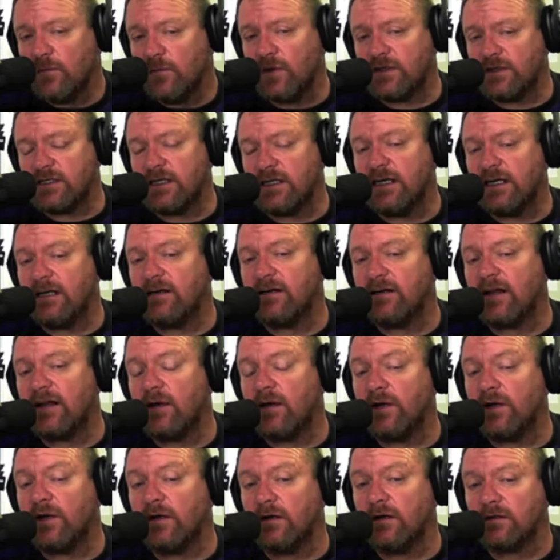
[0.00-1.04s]
Moyes needed
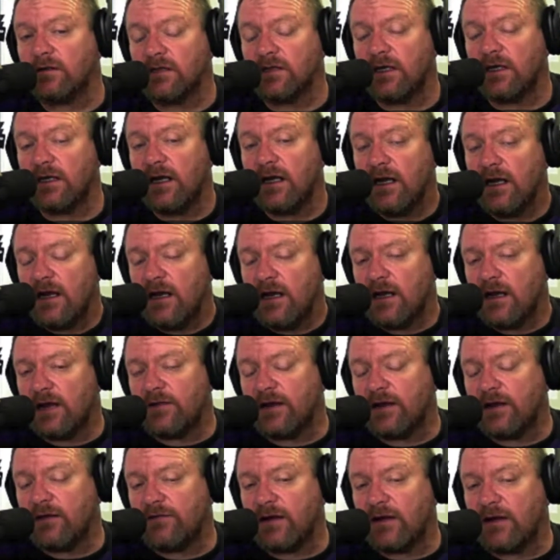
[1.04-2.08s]
that win last night.
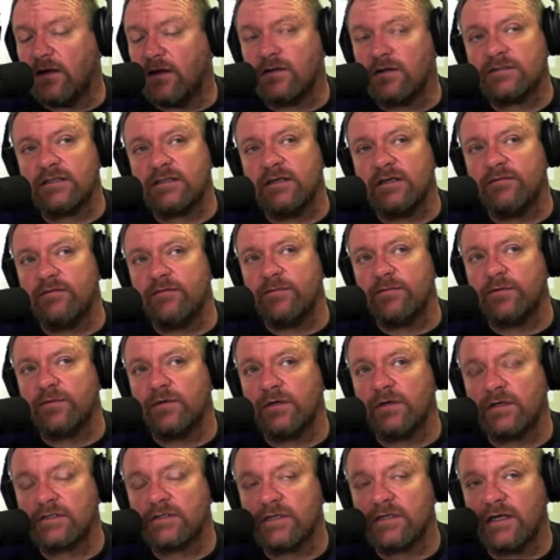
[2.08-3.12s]
I think if they'd lost to
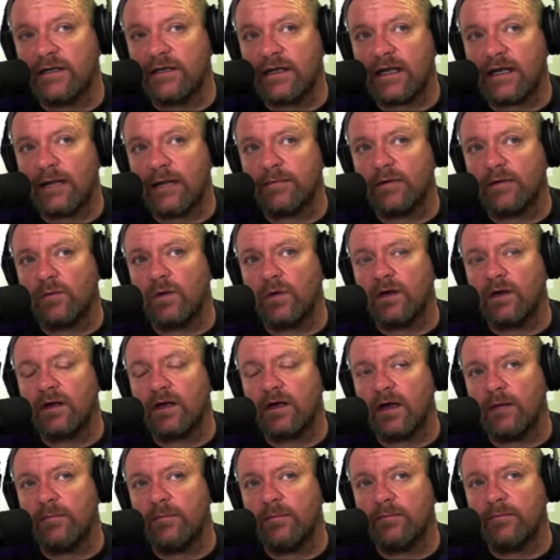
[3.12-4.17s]
Liverpool last night in the Capital
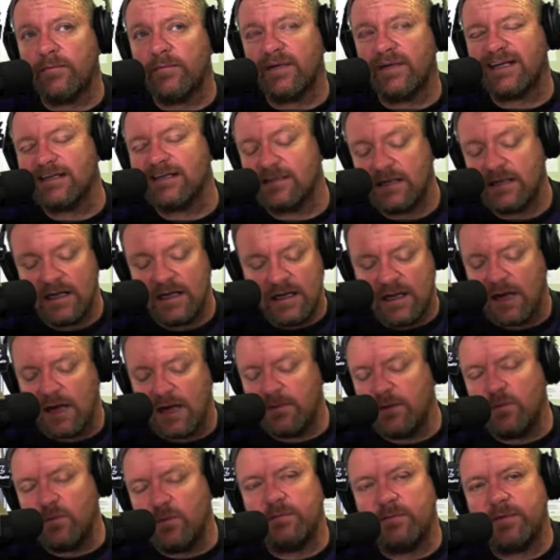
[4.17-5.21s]
One Cup, because,
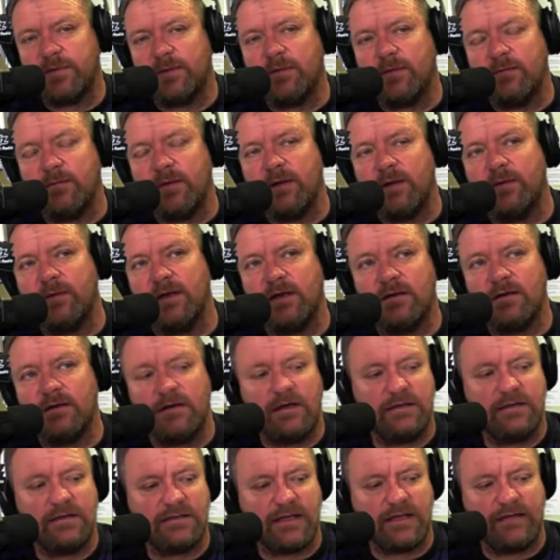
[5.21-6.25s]
I mean, what people maybe
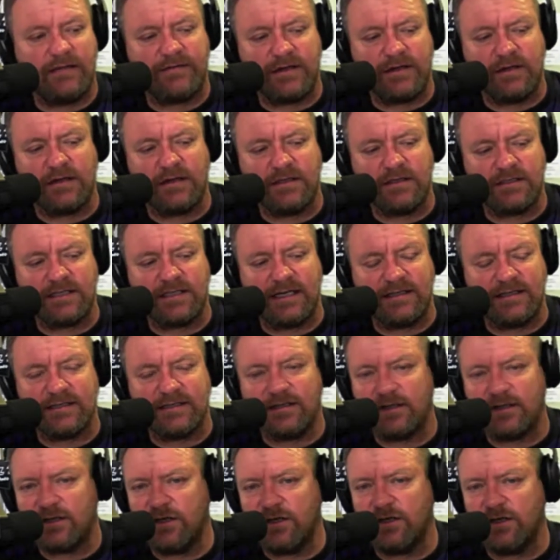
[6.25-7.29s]
in South Africa don't understand
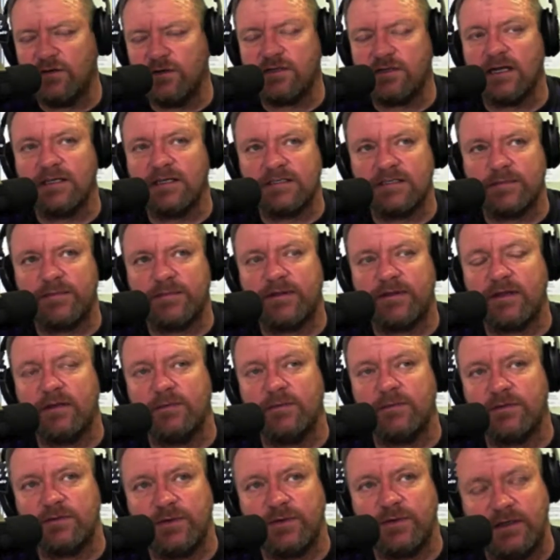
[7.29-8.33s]
is there's a huge
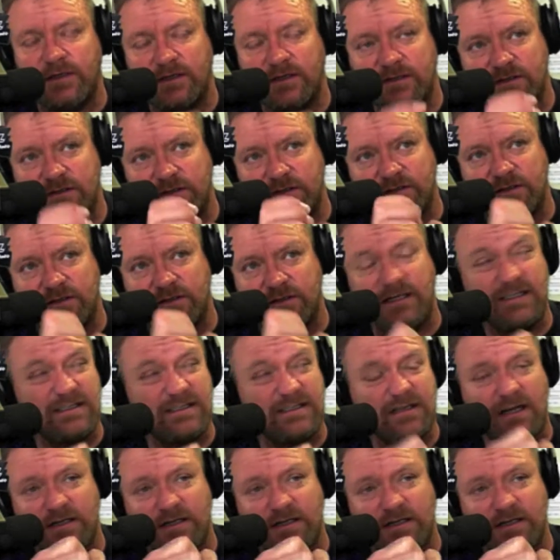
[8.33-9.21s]
antipathy between these two cities.